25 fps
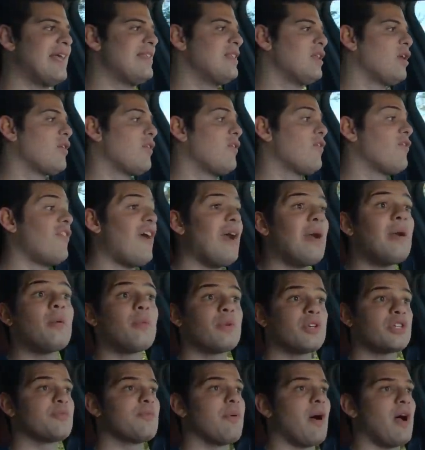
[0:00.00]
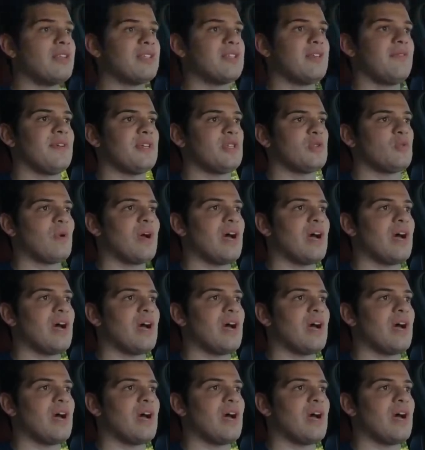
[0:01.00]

and they're very responsive as